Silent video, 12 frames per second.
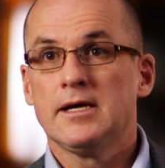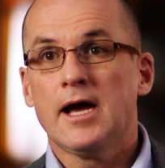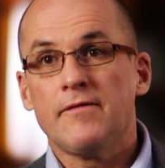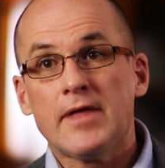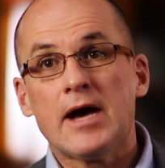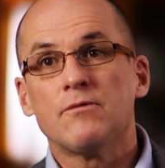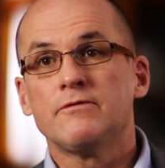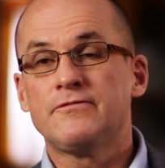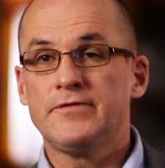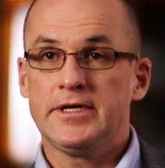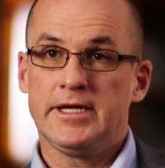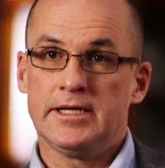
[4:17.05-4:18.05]
and that will
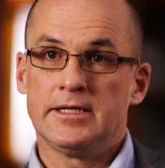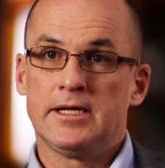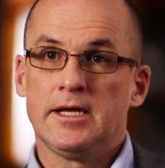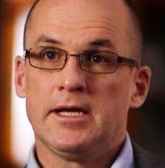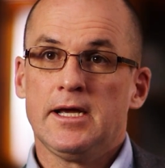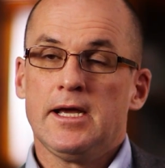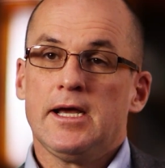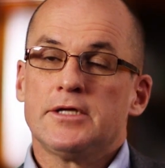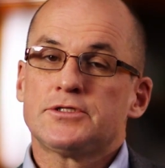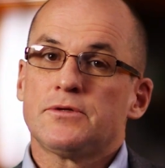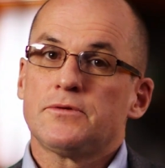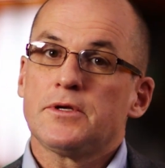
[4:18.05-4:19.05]
fit in.
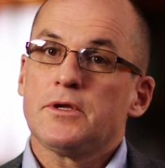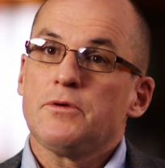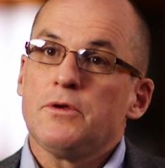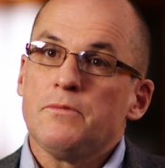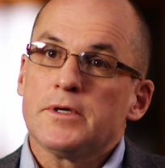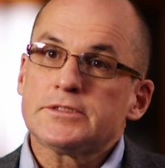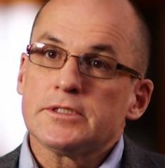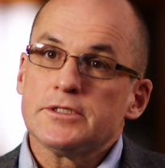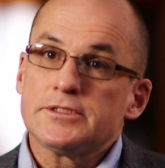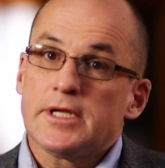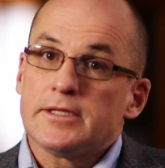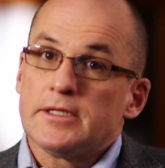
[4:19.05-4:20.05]
So you must
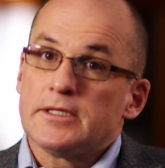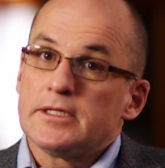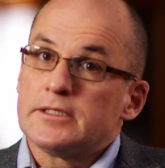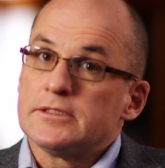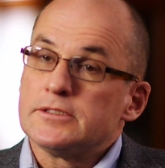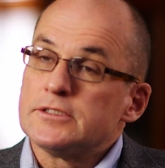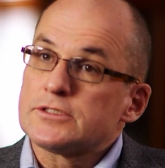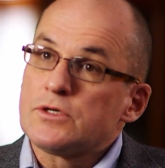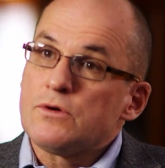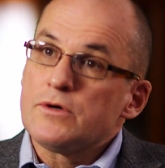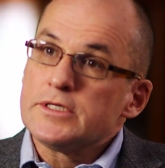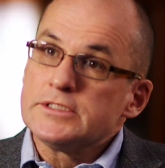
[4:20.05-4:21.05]
understand then that the
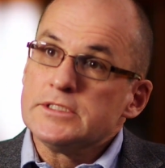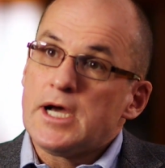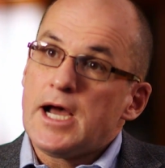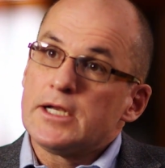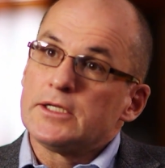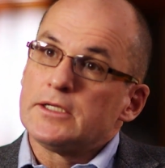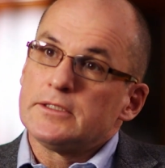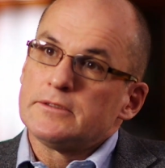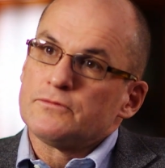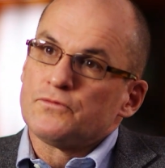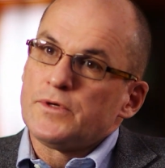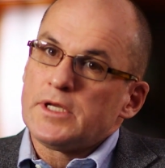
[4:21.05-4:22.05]
score is not
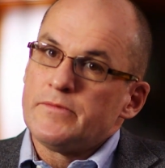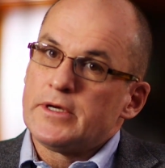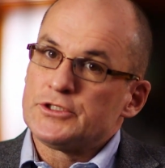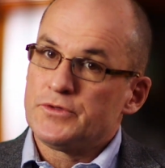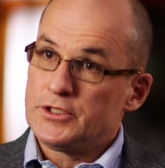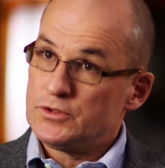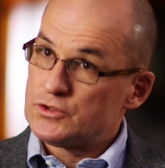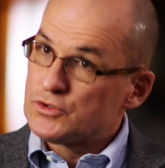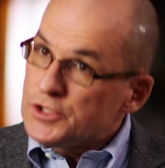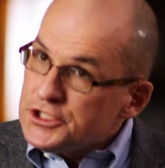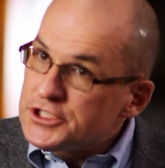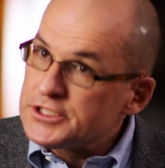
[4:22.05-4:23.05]
really measuring
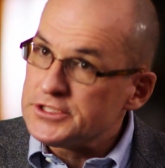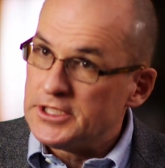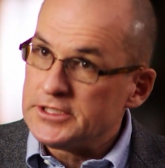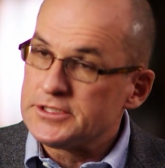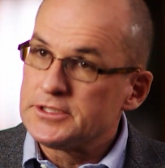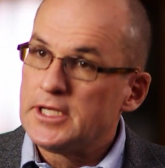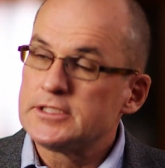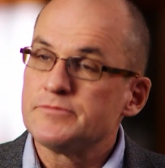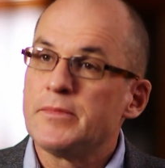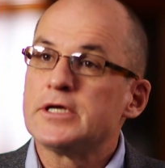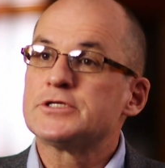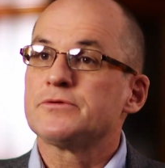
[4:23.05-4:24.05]
nutritiousness, it's
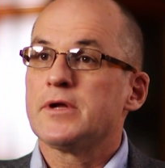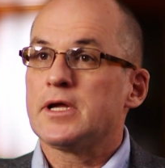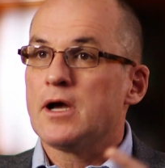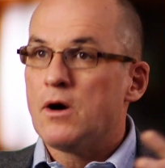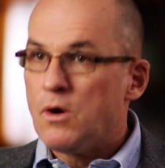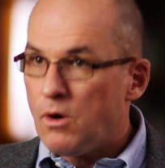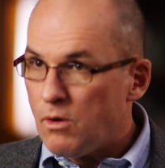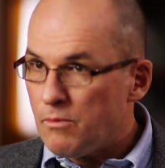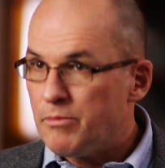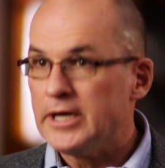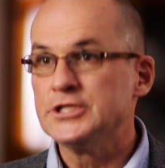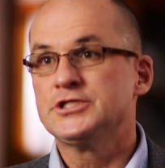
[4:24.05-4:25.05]
measuring a whole
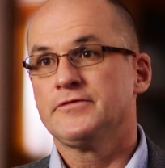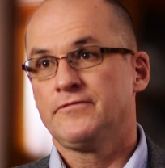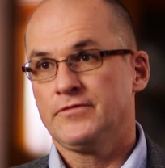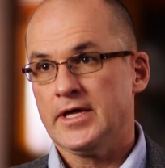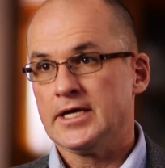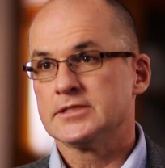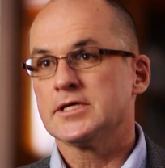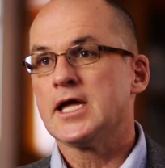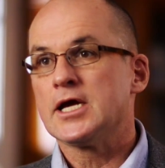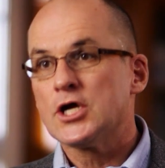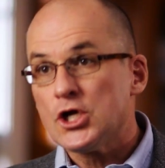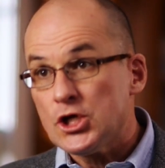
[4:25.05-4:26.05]
bunch of things,
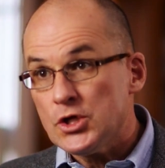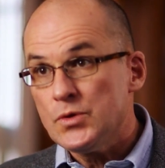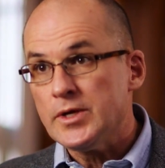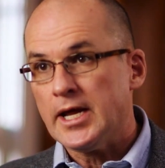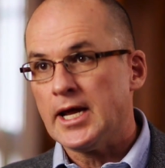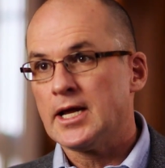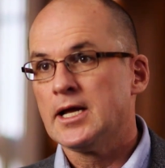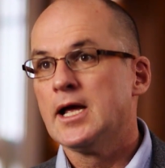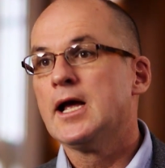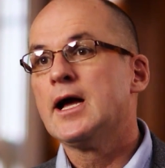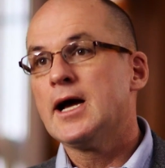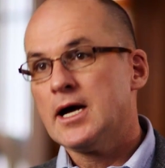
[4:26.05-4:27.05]
including
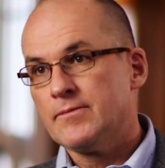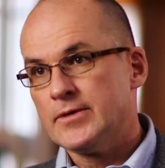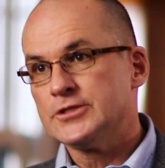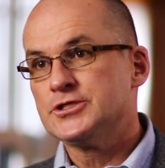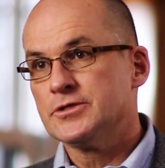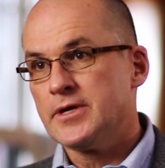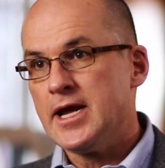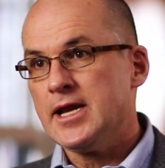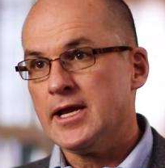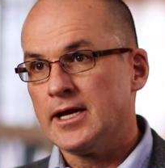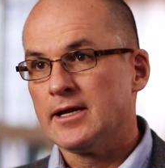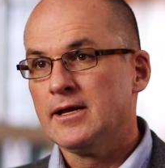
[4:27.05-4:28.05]
how much you're
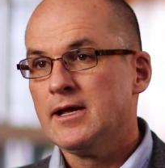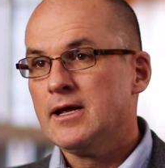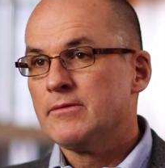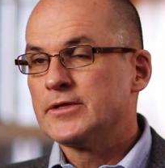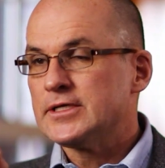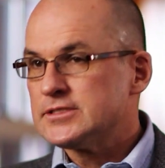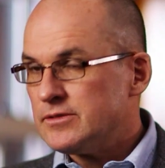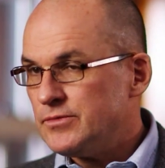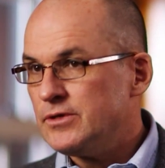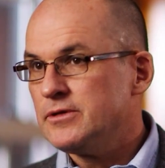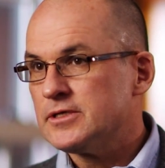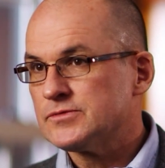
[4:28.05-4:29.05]
eating. And that's the
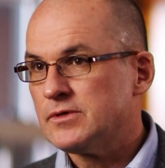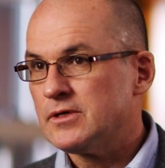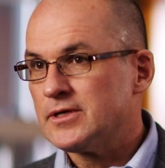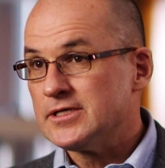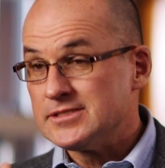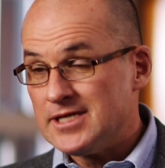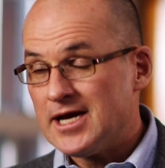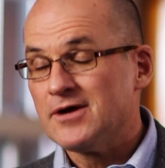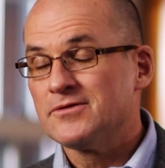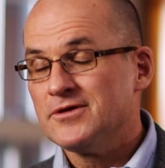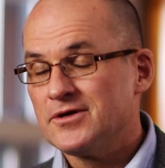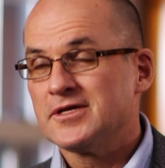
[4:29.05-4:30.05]
beauty as well, because
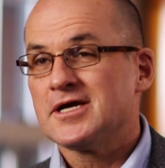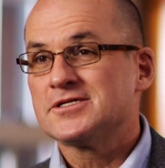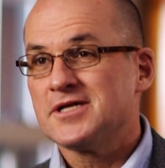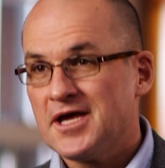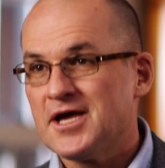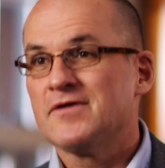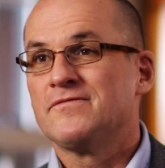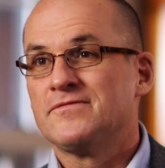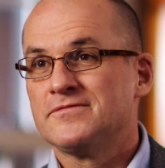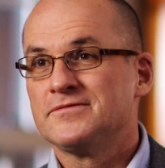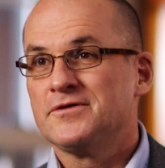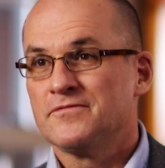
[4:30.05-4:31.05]
now you can actually have
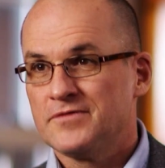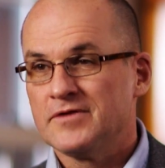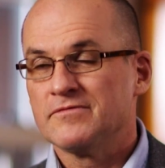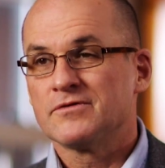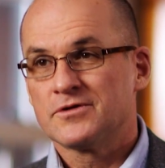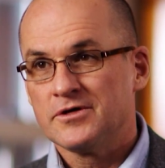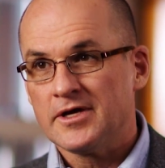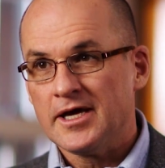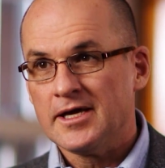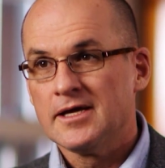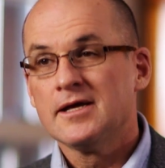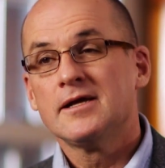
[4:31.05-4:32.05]
your favorite cookie.
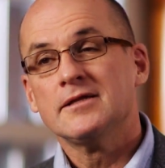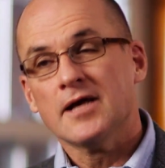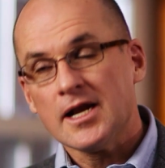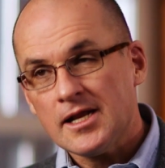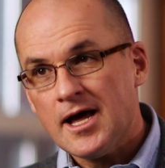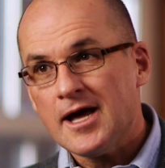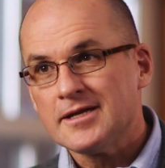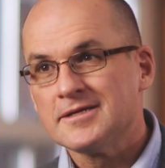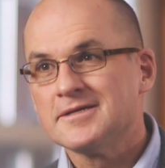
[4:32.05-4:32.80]
Not a lot,